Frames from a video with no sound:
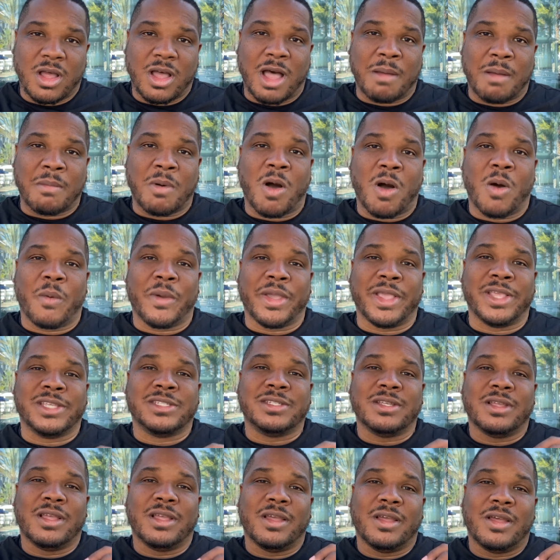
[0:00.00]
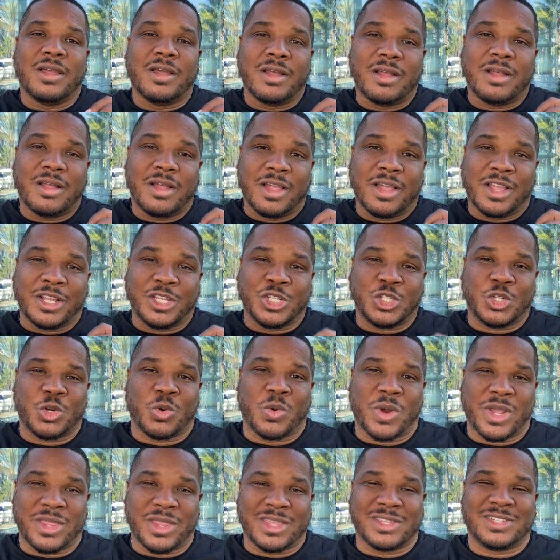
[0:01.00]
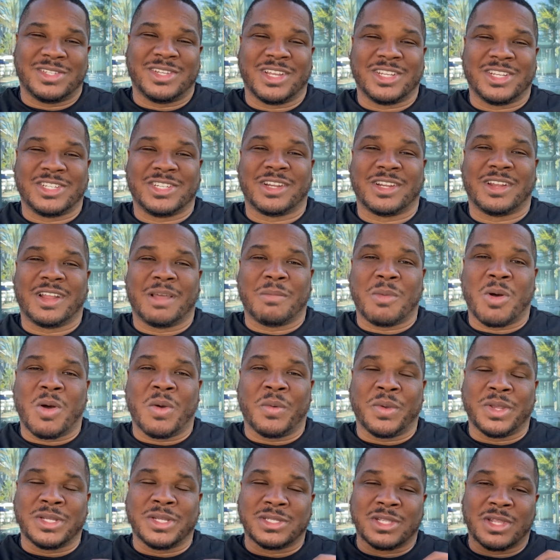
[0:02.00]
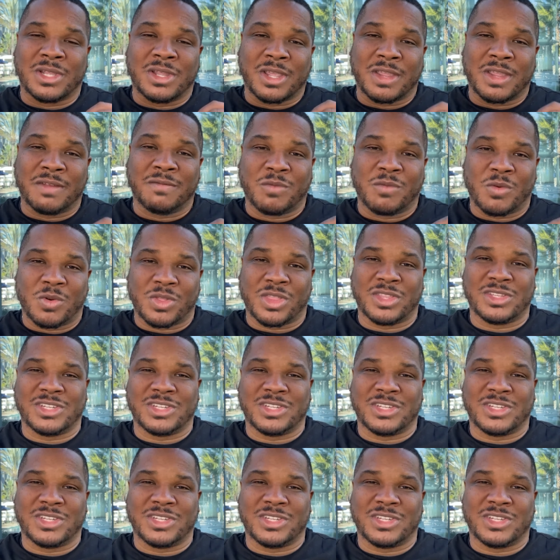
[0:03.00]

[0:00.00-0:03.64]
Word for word: I'm always enjoying the tension. I'm always looking for the